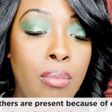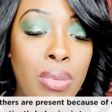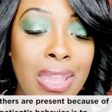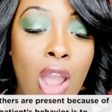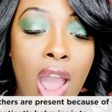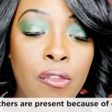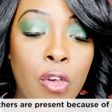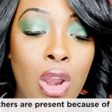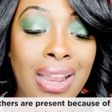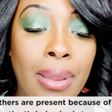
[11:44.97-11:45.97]
B,
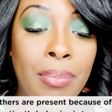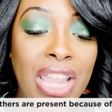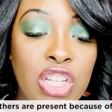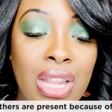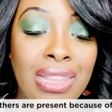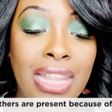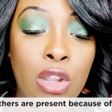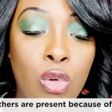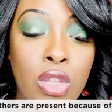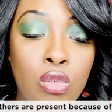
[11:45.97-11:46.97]
offer patient
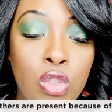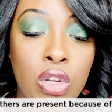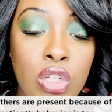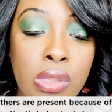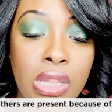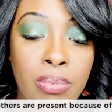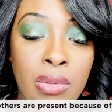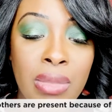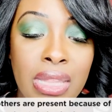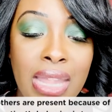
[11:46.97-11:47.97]
liquid nutritional
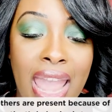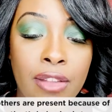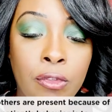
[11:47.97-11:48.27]
supplements at